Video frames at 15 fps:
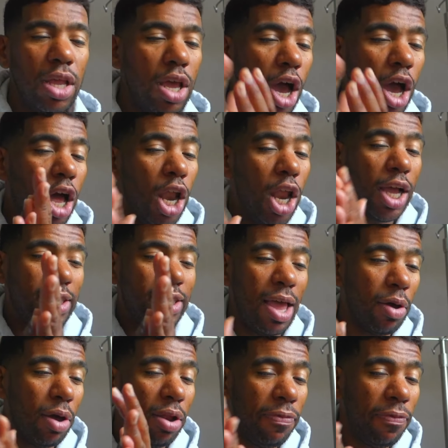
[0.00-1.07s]
Like I say, I'm going
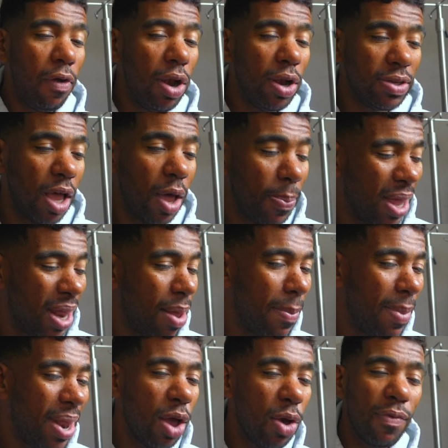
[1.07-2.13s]
to follow this up in a
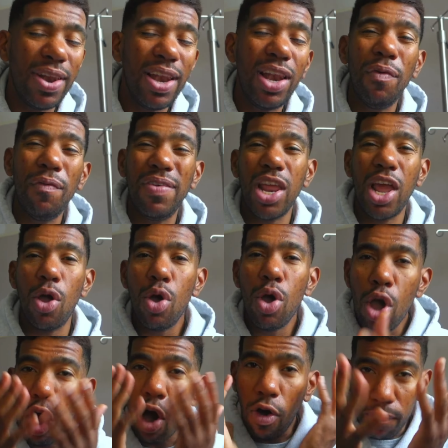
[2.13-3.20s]
minute with a little video
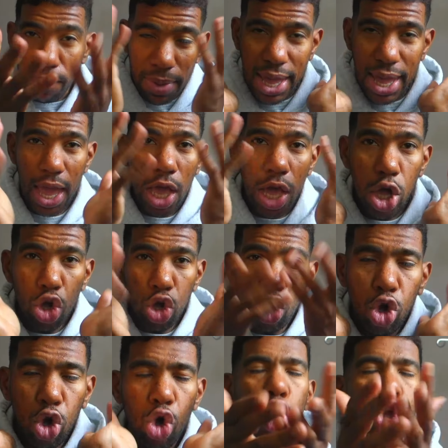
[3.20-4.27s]
of me
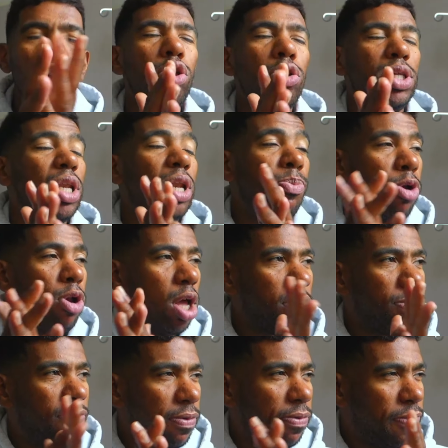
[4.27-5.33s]
using the products for the
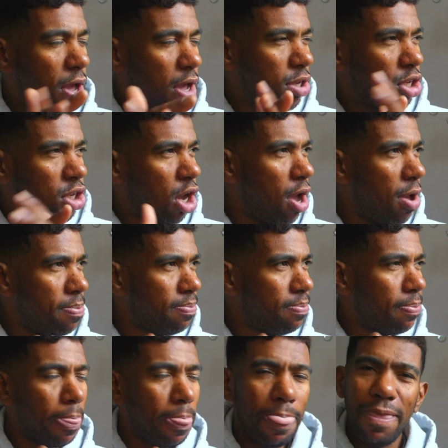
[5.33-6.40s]
first time.
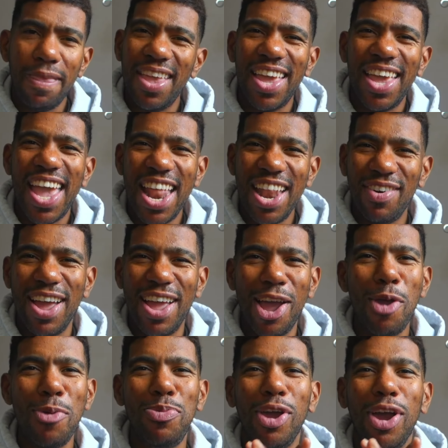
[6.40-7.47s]
Anyway, hope
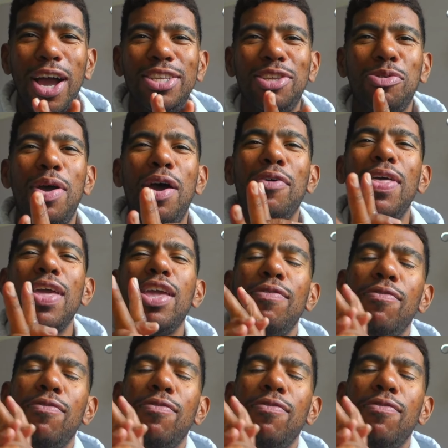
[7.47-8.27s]
you guys are well. Thank you for